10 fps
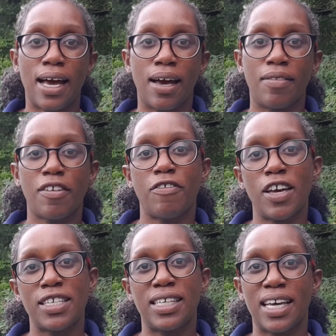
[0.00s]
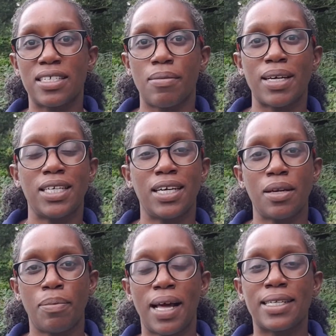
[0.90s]
The first thing is I'm actually
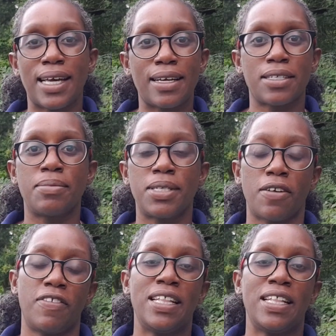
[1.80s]
going to plant out some stuff